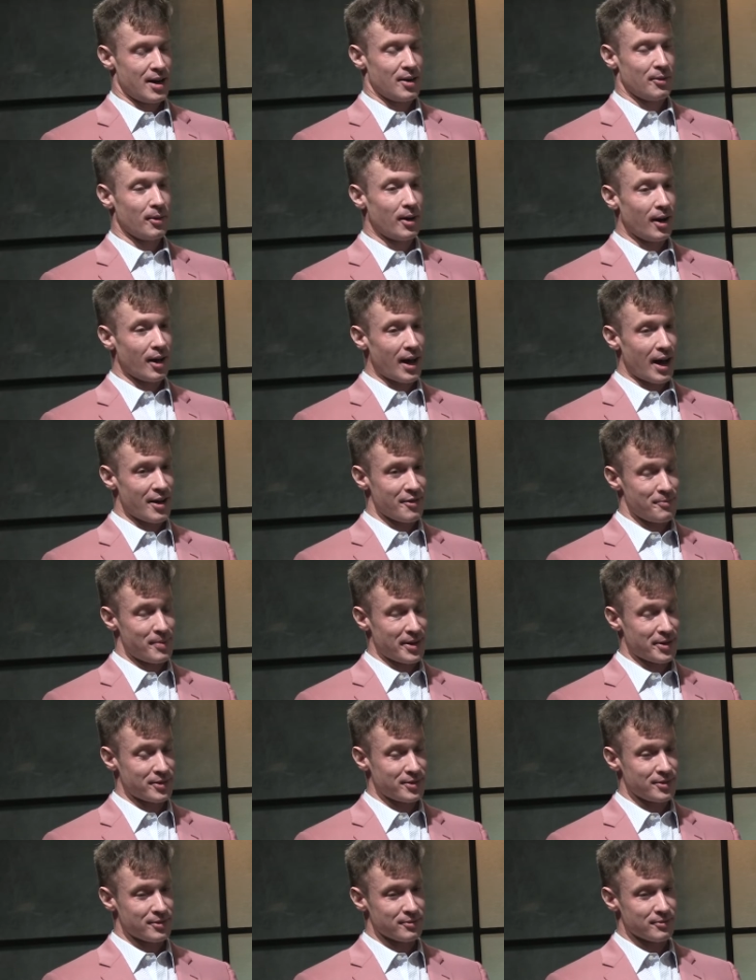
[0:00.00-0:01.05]
Well, I've
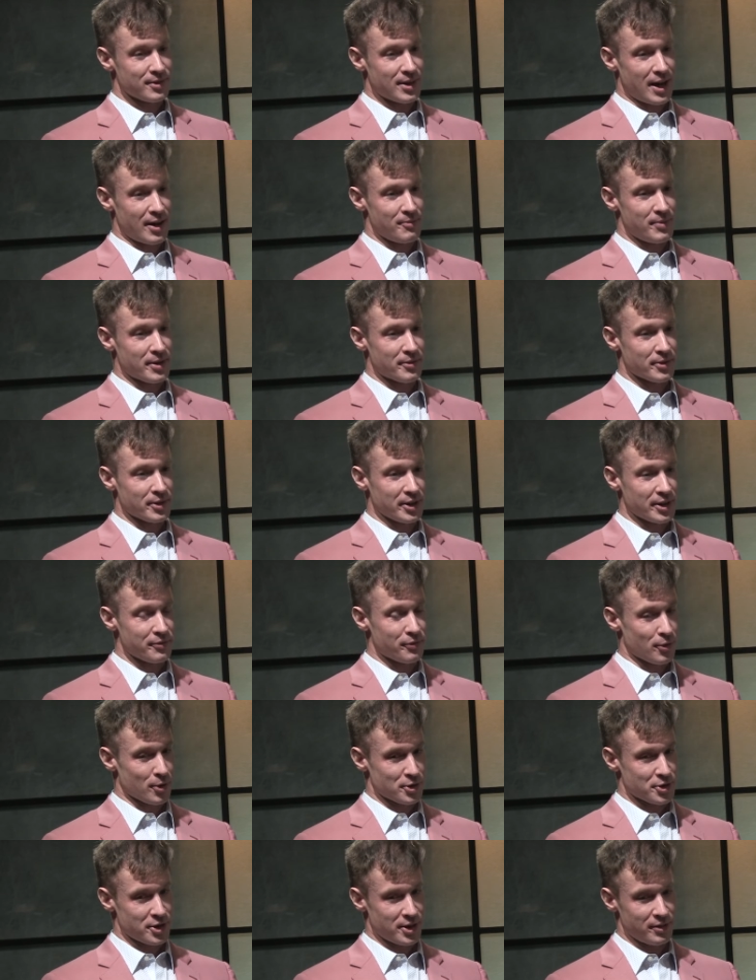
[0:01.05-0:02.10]
been I've been really
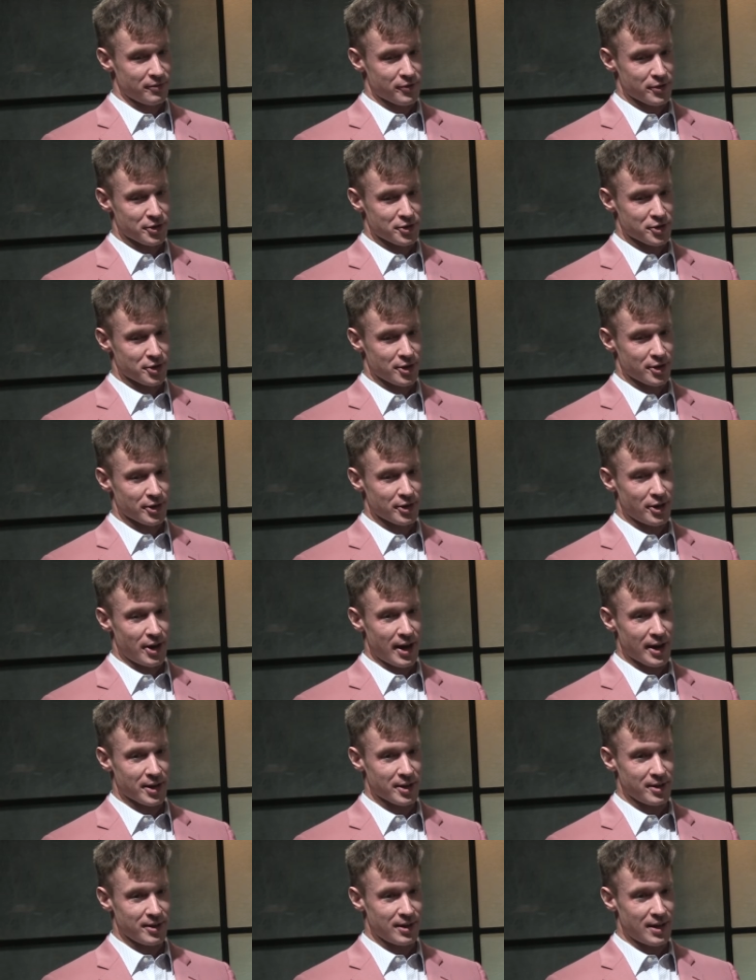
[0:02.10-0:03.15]
fortunate for sure. You know, I
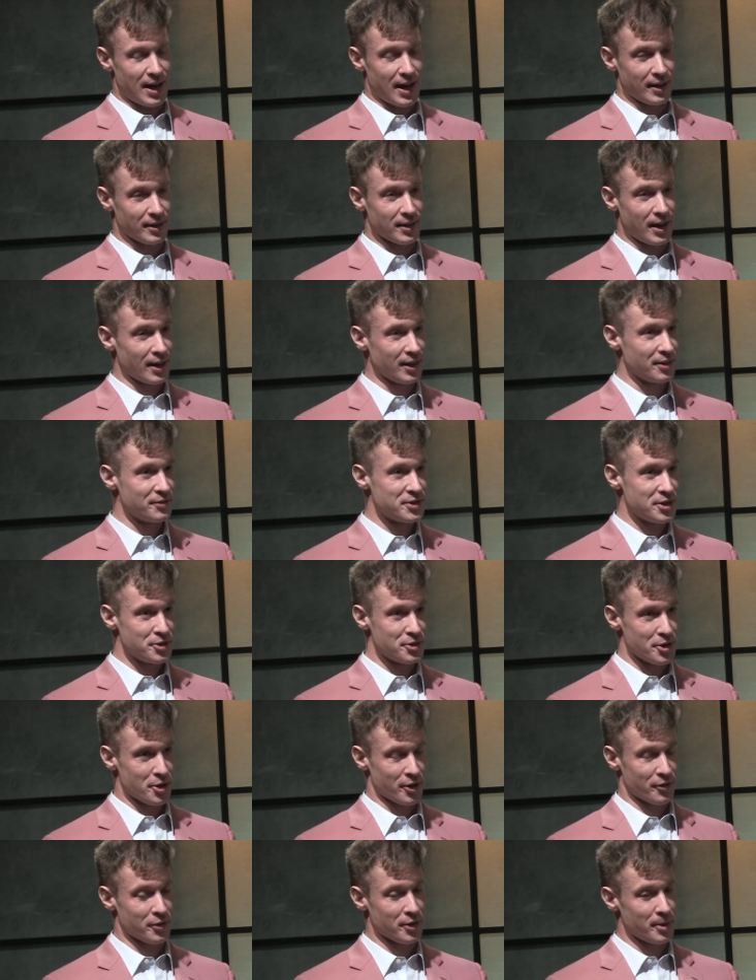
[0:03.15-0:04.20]
could I, I lived in New
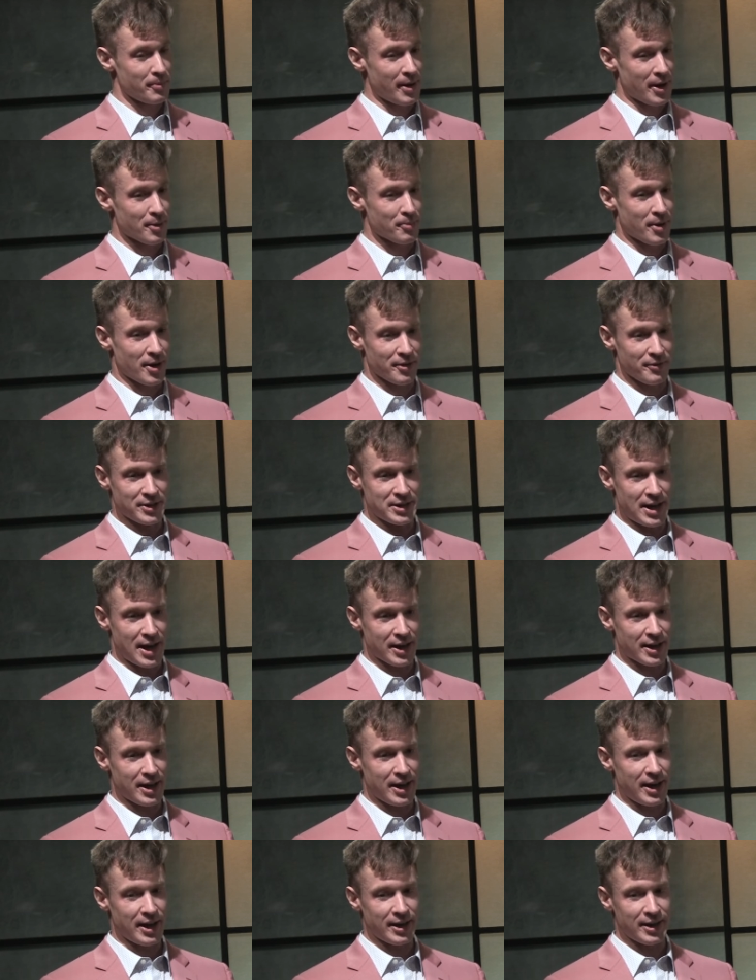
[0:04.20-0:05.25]
York for the better part of a
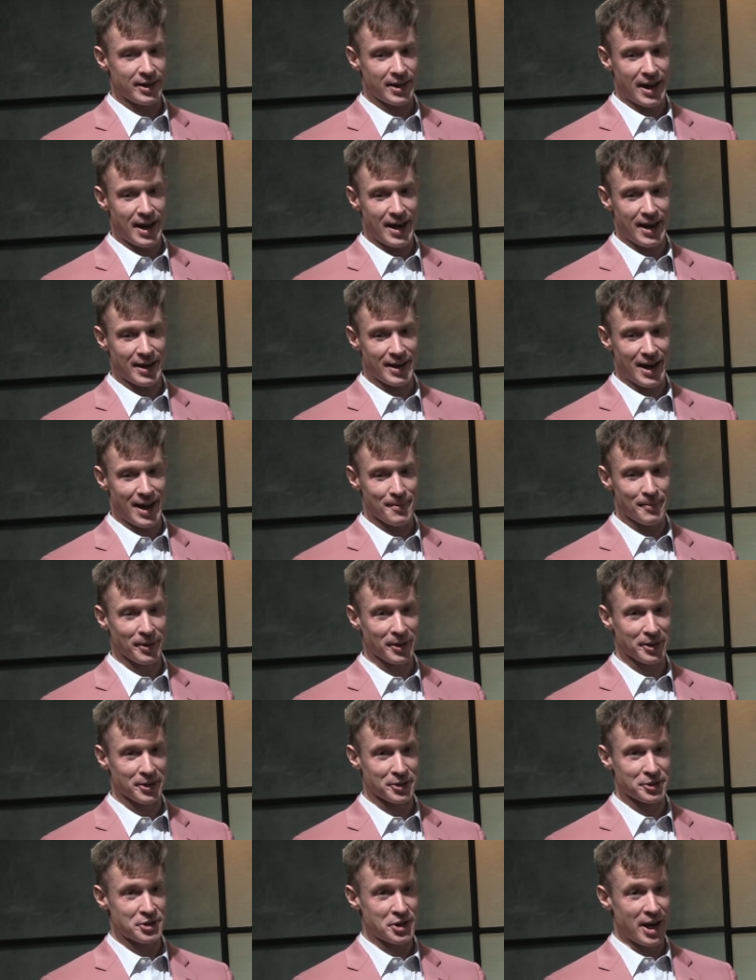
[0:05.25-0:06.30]
decade, and I'm a
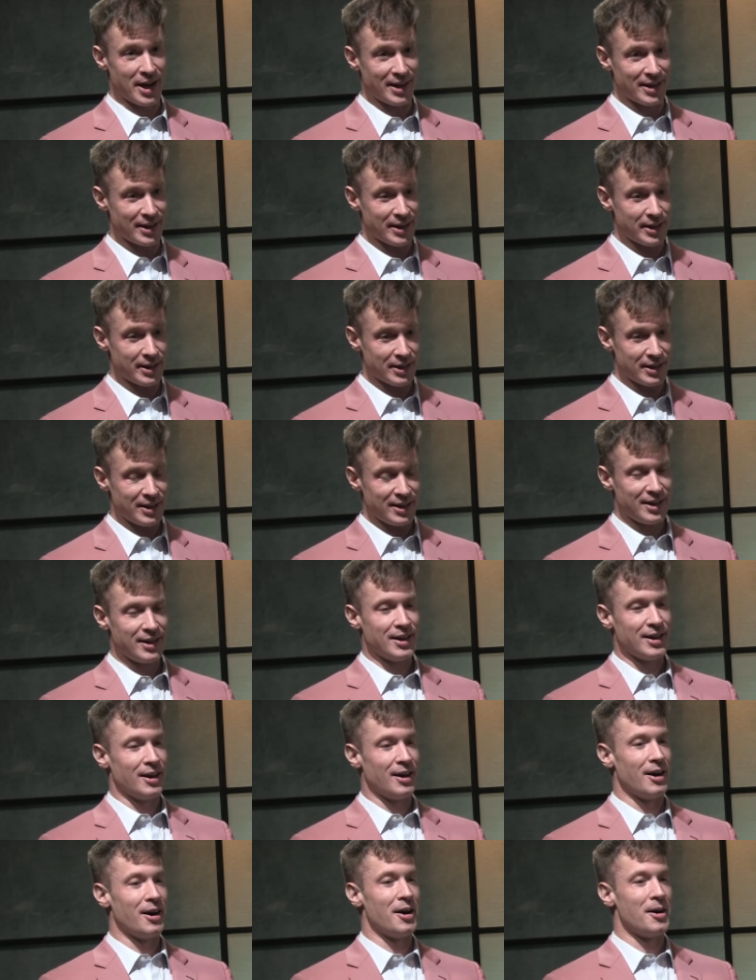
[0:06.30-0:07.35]
little jaded.
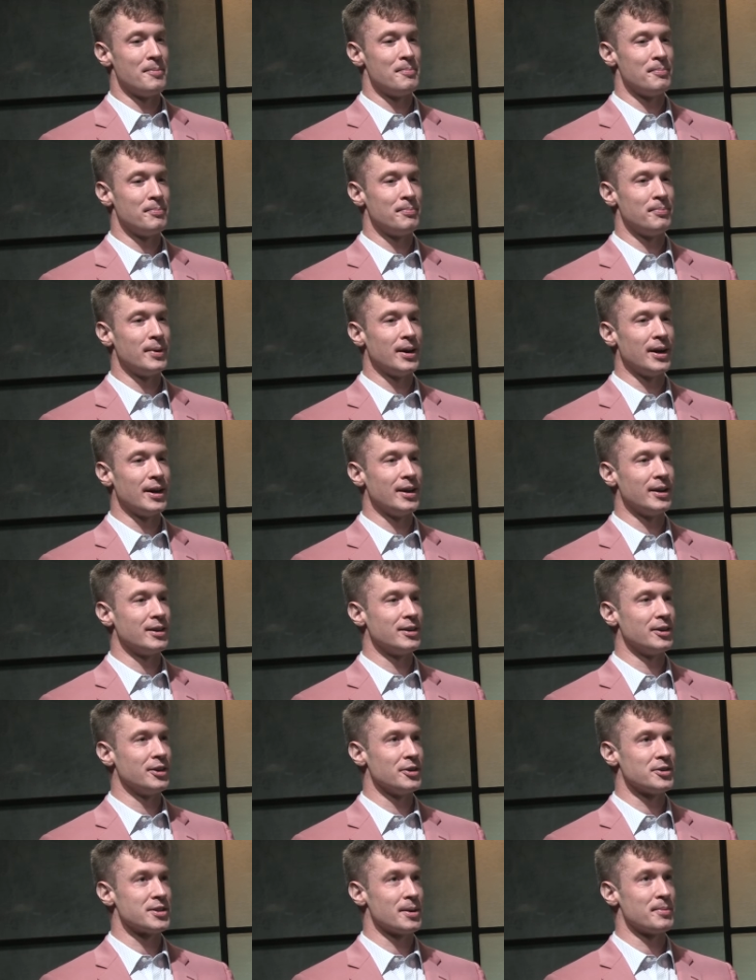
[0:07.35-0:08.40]
Um, but
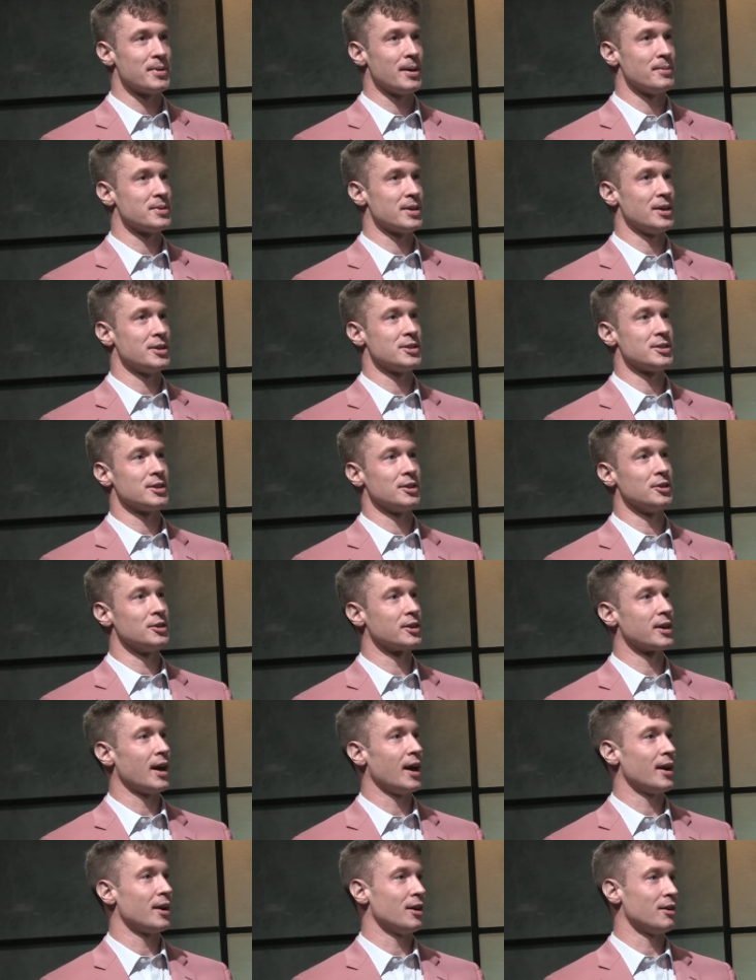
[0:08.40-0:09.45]
you know, sometimes I just look
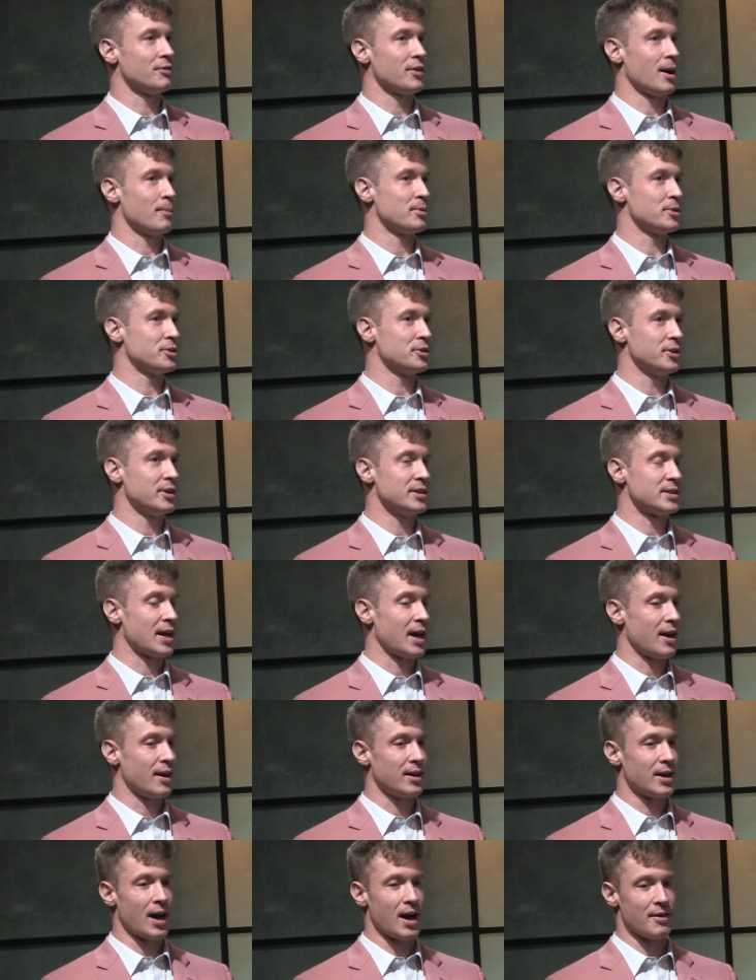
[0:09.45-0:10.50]
at all the opportunities
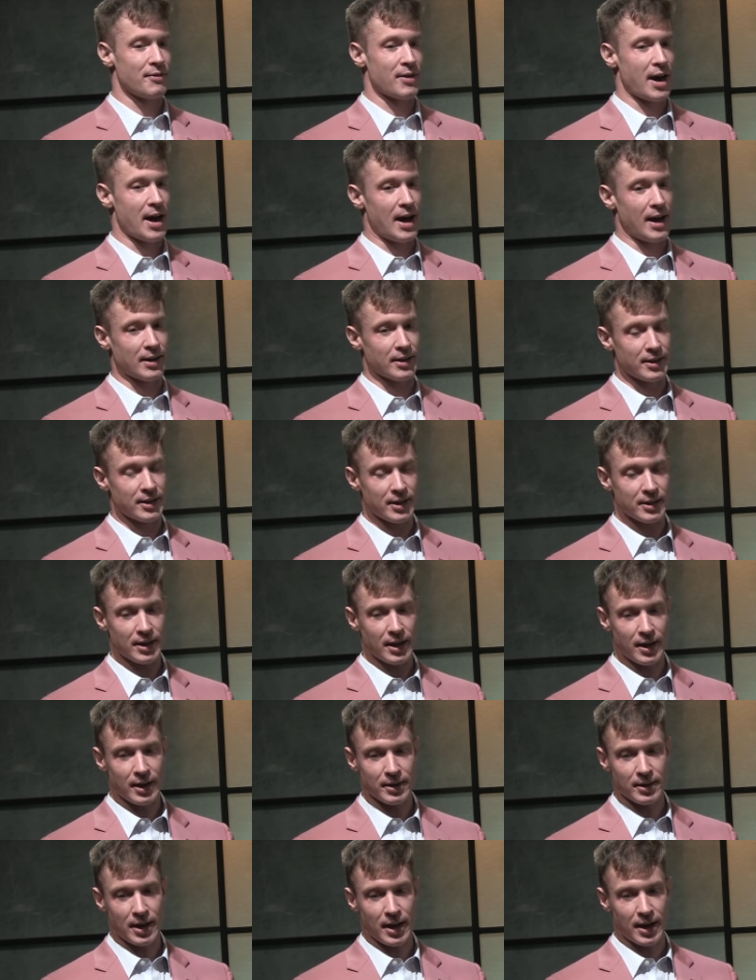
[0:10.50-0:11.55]
I, have had, and
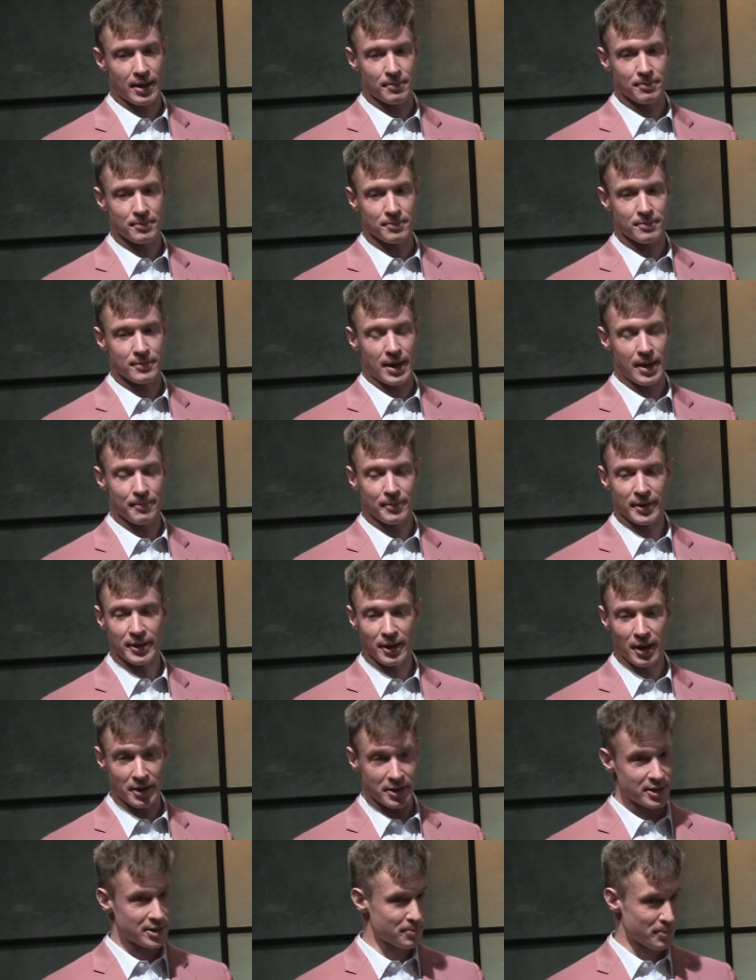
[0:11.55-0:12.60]
I, am I'm, I'm the
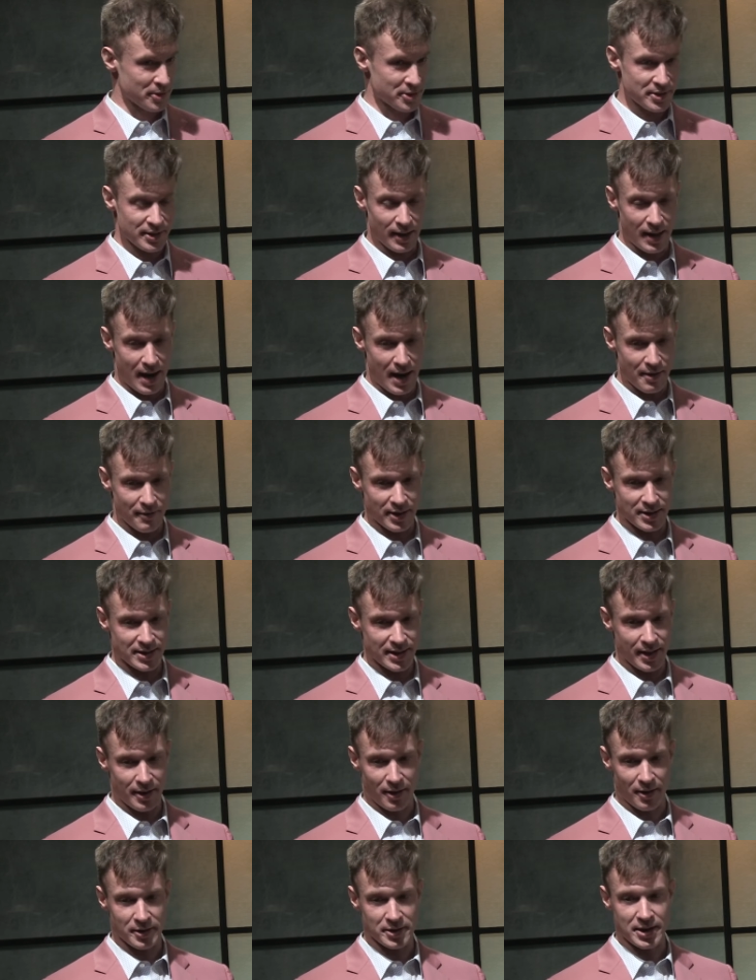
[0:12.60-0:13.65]
luckiest person alive. I say
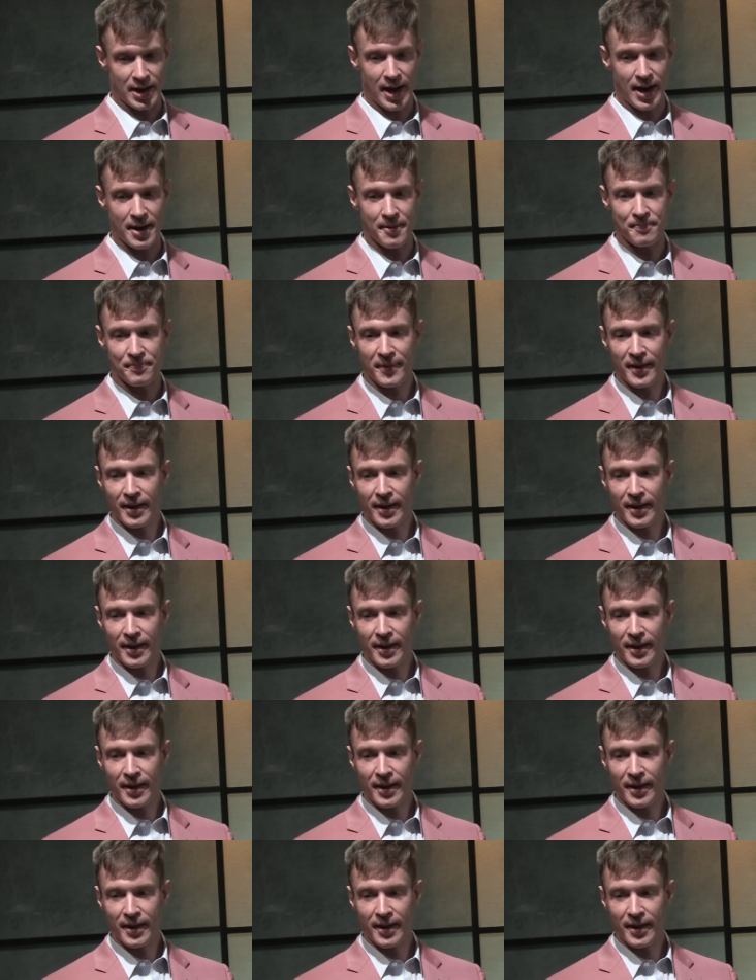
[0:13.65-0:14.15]
it all the time.